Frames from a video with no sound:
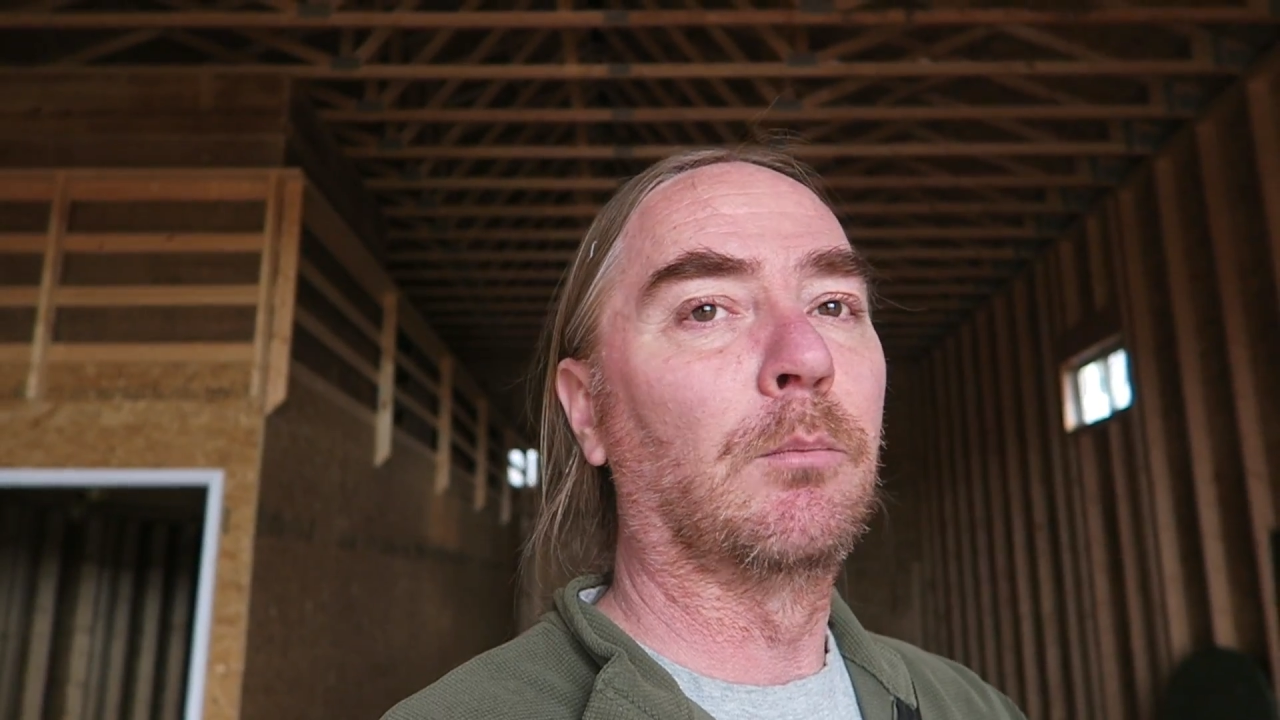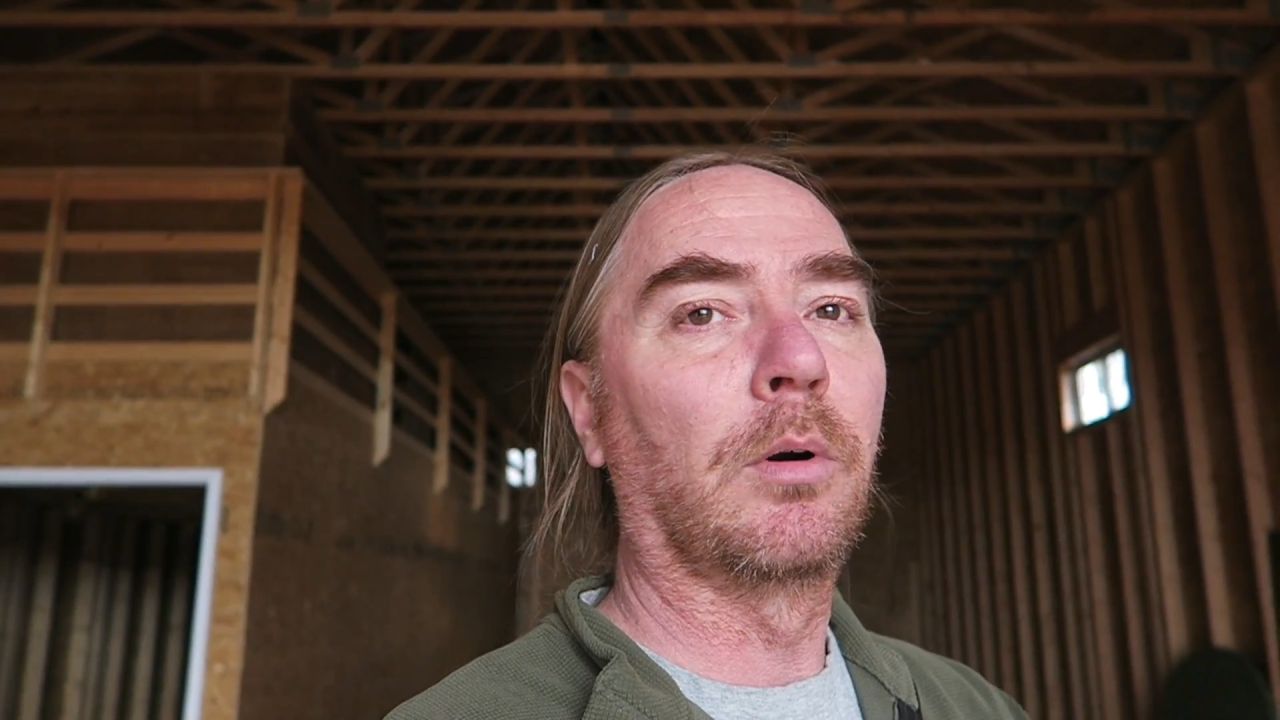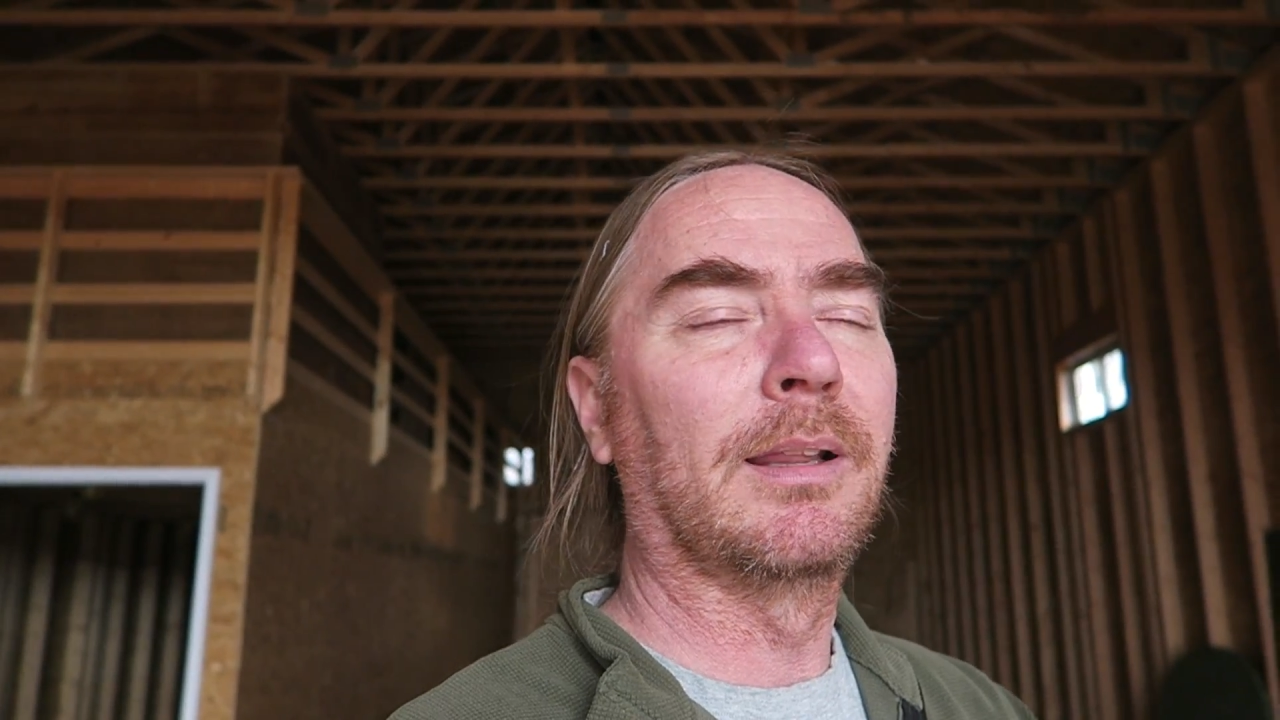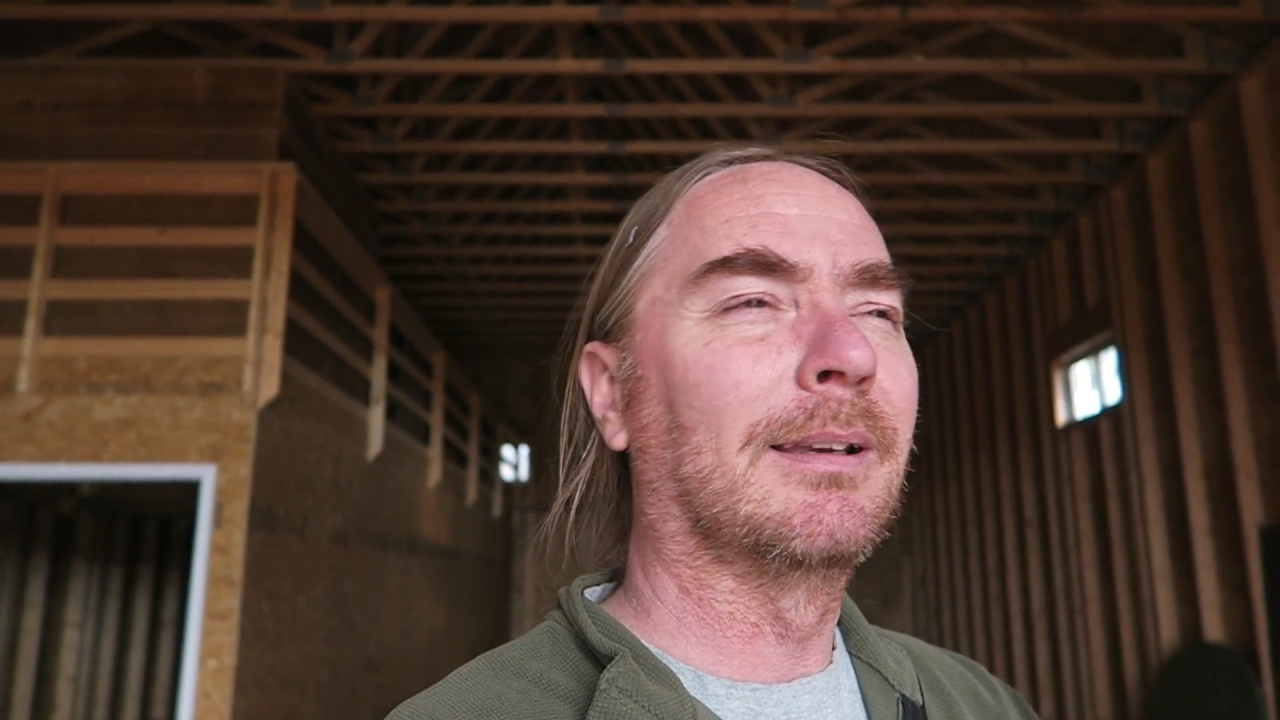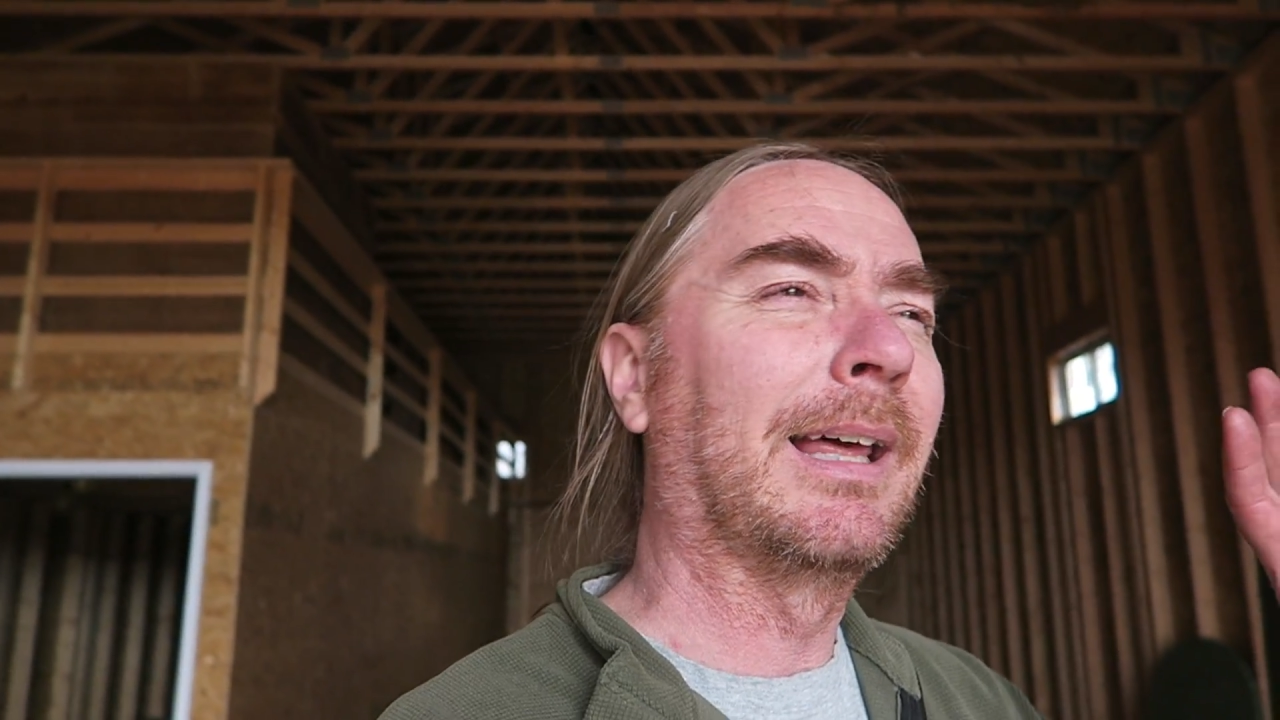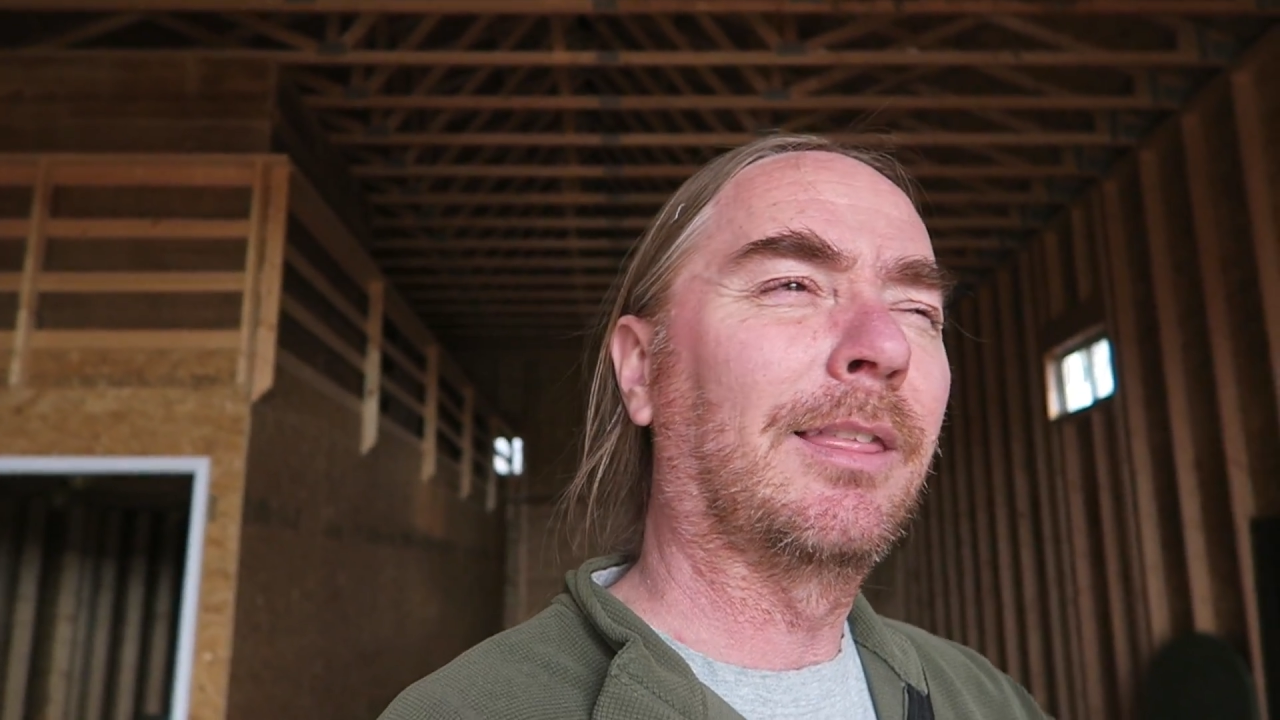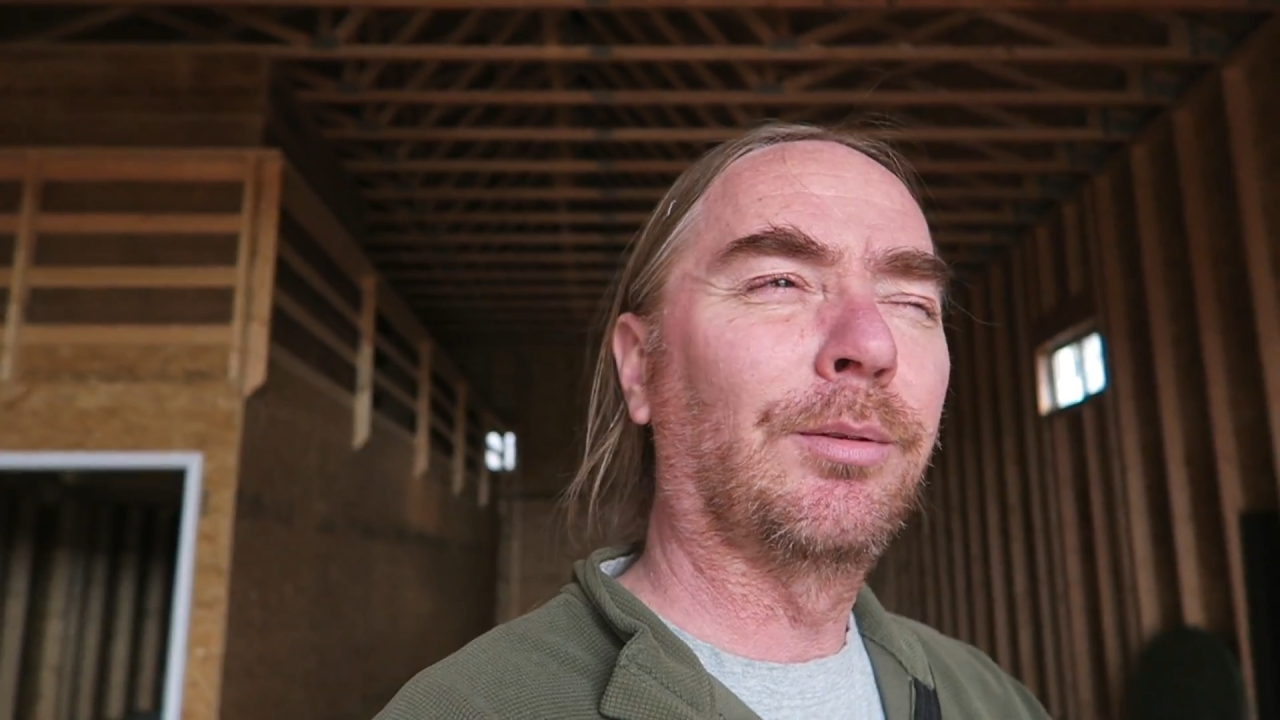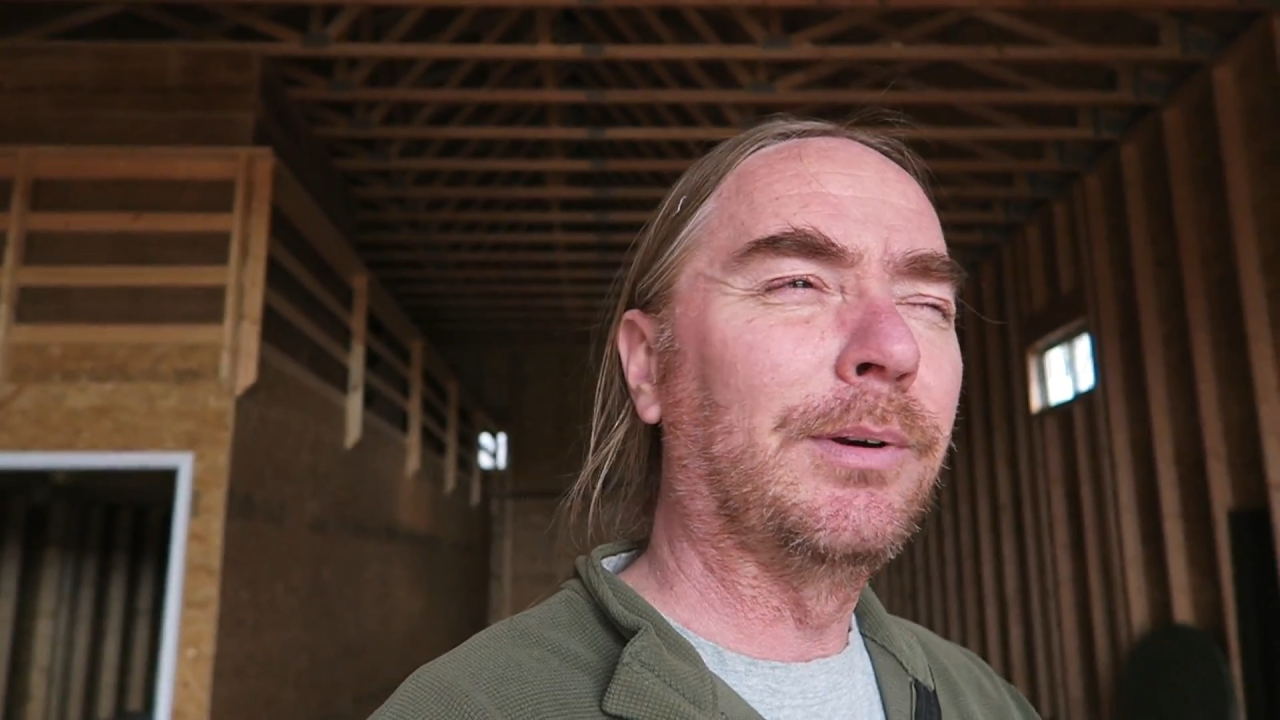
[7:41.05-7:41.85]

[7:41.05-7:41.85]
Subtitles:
more than like